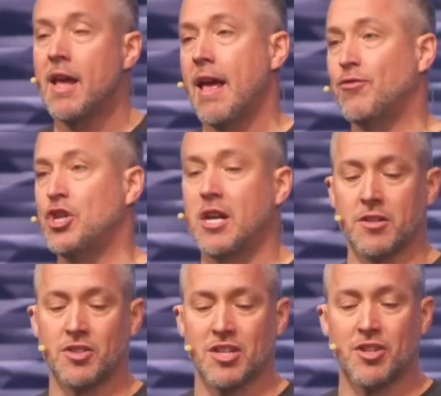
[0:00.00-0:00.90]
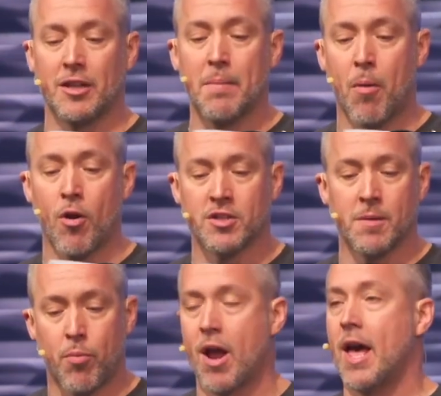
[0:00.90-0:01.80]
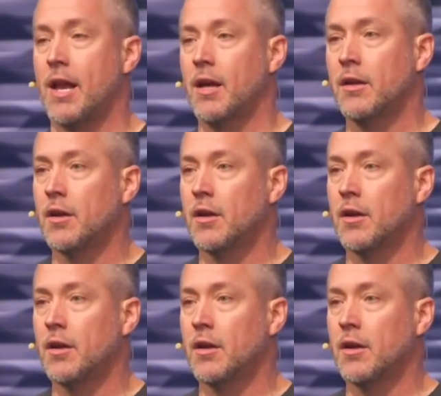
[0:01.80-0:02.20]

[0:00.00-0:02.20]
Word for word: if she consistently burns the bread